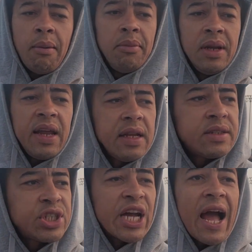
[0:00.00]
lit,
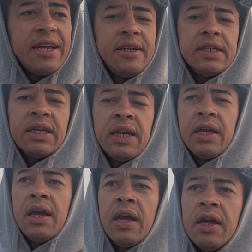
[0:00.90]
shining,
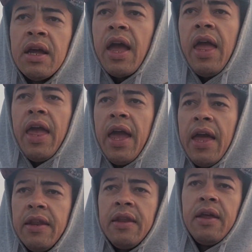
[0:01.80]

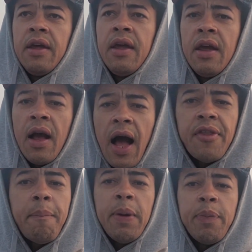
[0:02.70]
and other
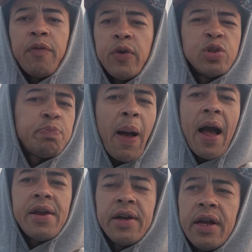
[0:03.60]
people feel
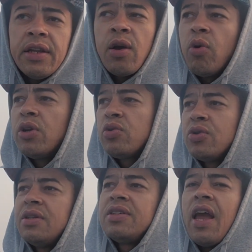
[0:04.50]
inspired, and they want to do the
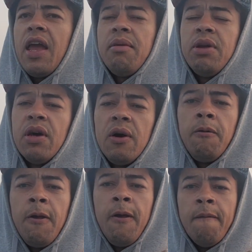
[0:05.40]
same.
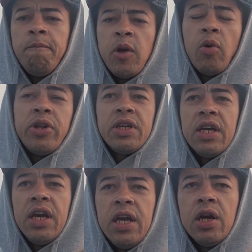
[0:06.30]
They want to
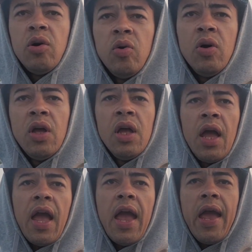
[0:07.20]
get healed,
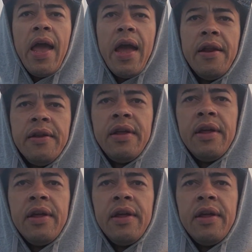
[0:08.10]
and